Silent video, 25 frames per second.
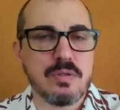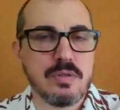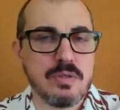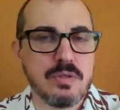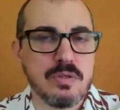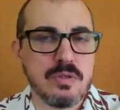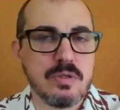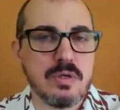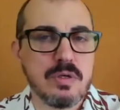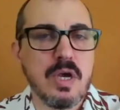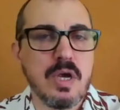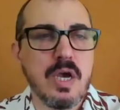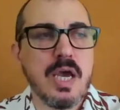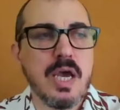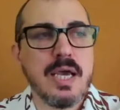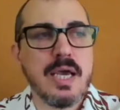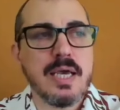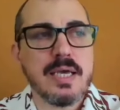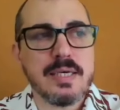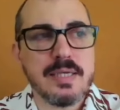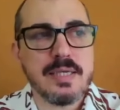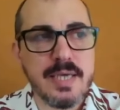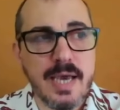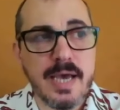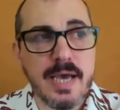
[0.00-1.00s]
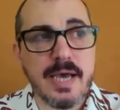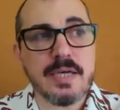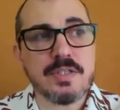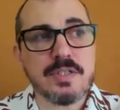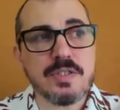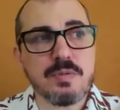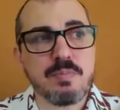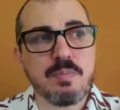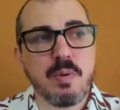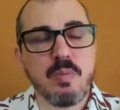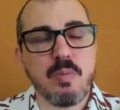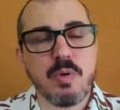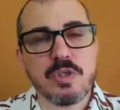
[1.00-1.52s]
Mm,
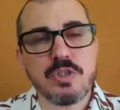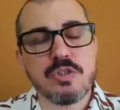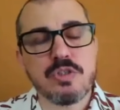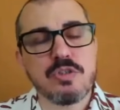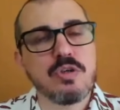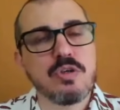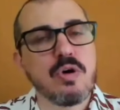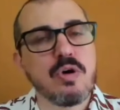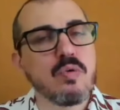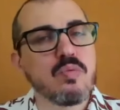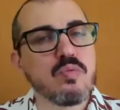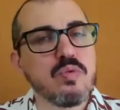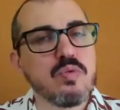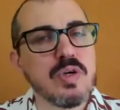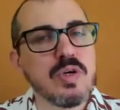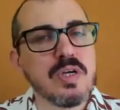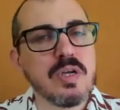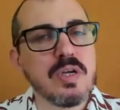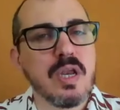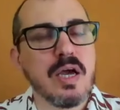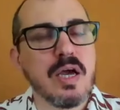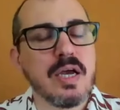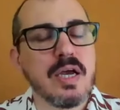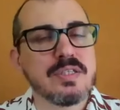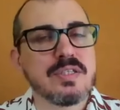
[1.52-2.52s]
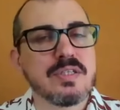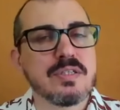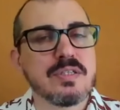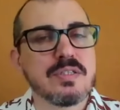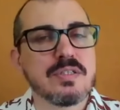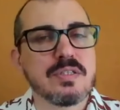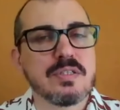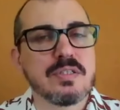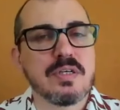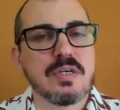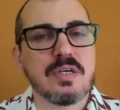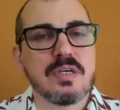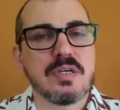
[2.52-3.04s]
yes, but what you don't realize
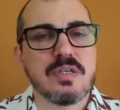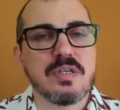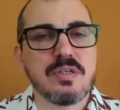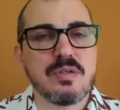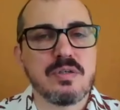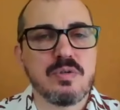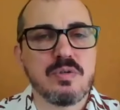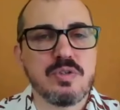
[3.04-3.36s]
is that